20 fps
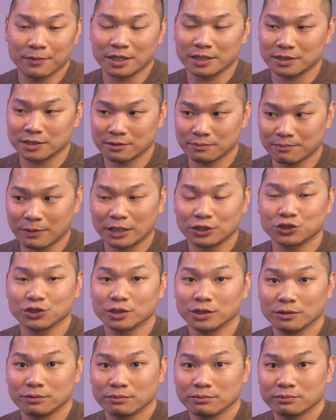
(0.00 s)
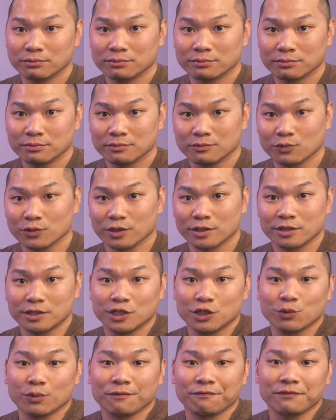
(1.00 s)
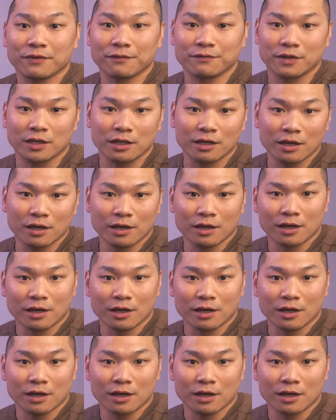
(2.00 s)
especially with the TU150.